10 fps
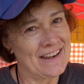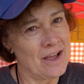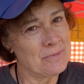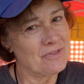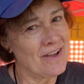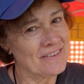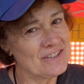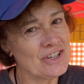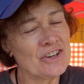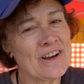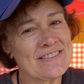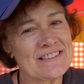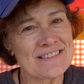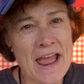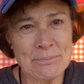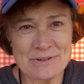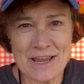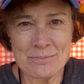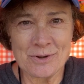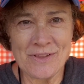and I'm a volunteer at the SNAP
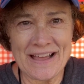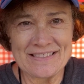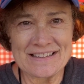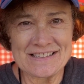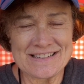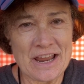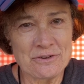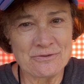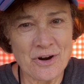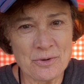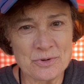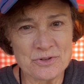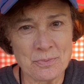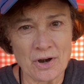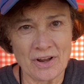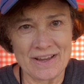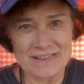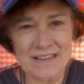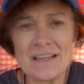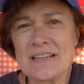table at the Stanton Farmers Market.
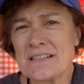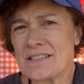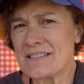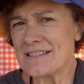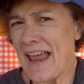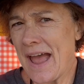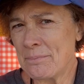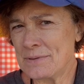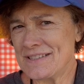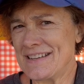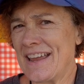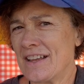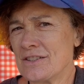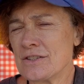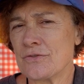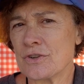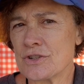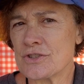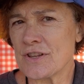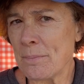SNAP stands for
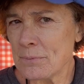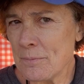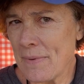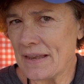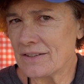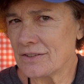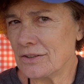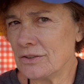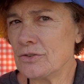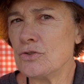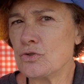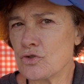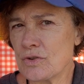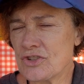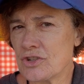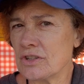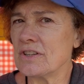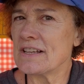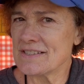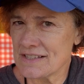Supplemental
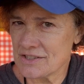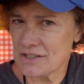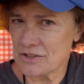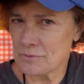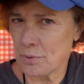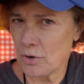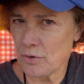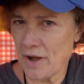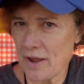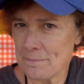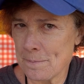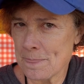Nutritional Assistance Program.